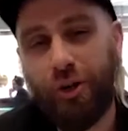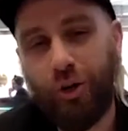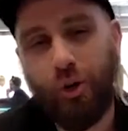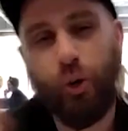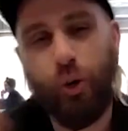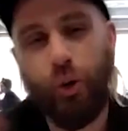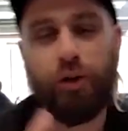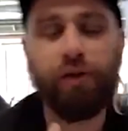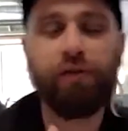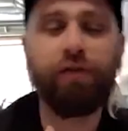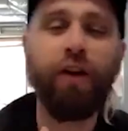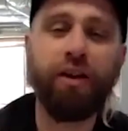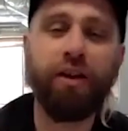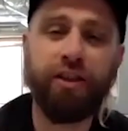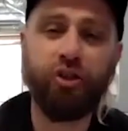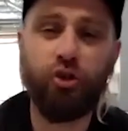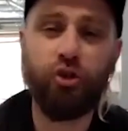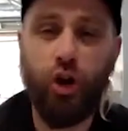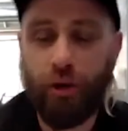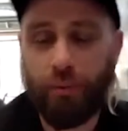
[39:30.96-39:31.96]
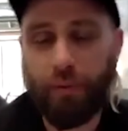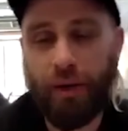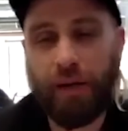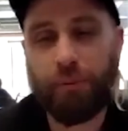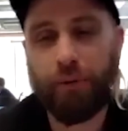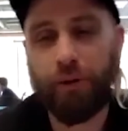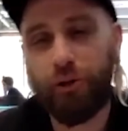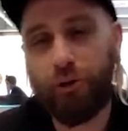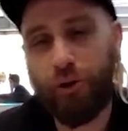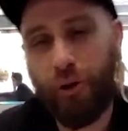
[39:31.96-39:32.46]
or they find the drunk
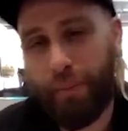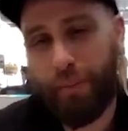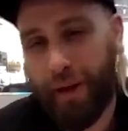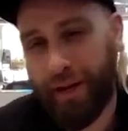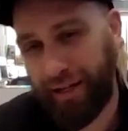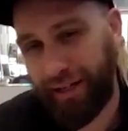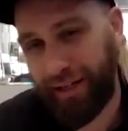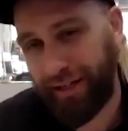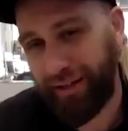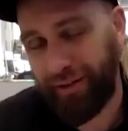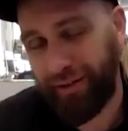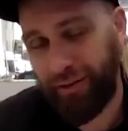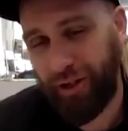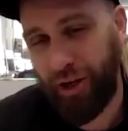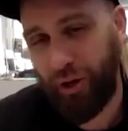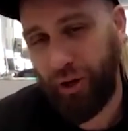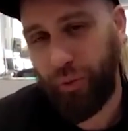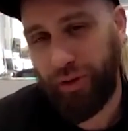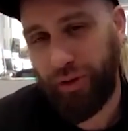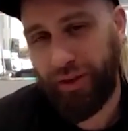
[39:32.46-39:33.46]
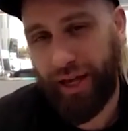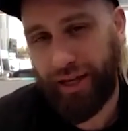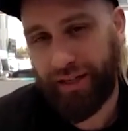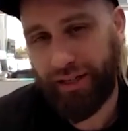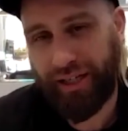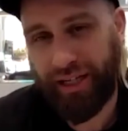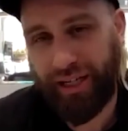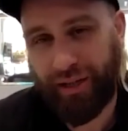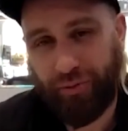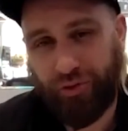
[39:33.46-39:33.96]
people who are betting with their
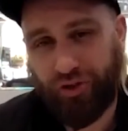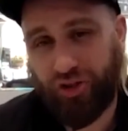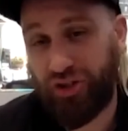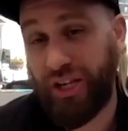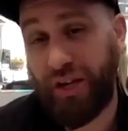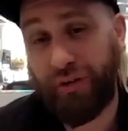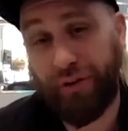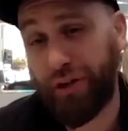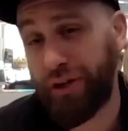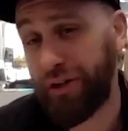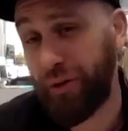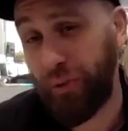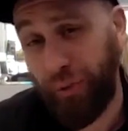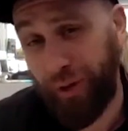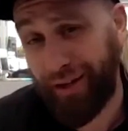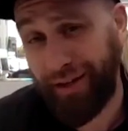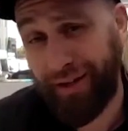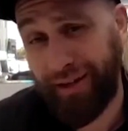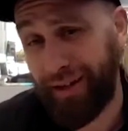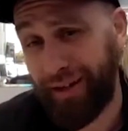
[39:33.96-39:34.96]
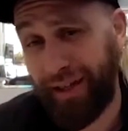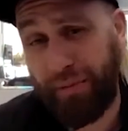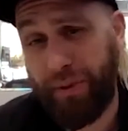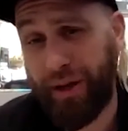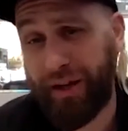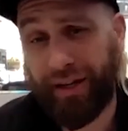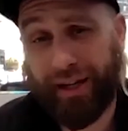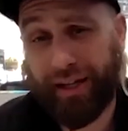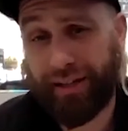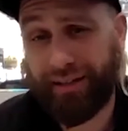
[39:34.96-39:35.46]
team, which is never going to win, and then they
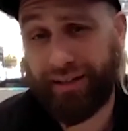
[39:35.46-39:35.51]
bet against